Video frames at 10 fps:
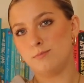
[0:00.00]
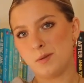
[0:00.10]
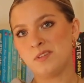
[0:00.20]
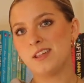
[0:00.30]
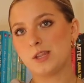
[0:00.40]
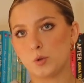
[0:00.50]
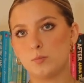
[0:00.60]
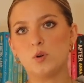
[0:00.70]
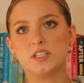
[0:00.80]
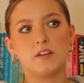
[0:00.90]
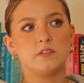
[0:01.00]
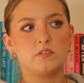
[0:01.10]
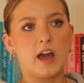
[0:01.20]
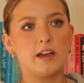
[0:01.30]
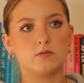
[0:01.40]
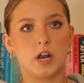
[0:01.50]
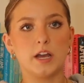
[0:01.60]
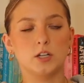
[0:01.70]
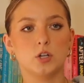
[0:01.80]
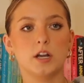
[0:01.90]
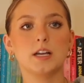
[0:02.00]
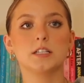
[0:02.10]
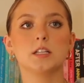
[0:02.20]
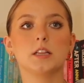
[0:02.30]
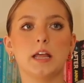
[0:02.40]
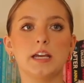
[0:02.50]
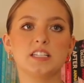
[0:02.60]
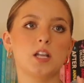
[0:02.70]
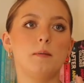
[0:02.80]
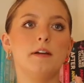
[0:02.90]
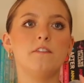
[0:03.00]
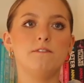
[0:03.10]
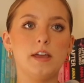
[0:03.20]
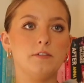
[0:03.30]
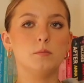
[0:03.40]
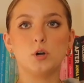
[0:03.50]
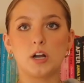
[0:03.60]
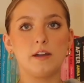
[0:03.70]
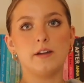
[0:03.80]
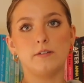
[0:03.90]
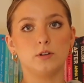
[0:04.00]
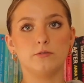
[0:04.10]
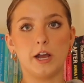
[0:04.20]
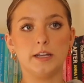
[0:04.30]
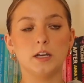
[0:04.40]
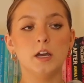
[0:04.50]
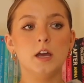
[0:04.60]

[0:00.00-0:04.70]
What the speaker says: Maybe like 3.75 right under it, because it's not my favorite book I've ever read,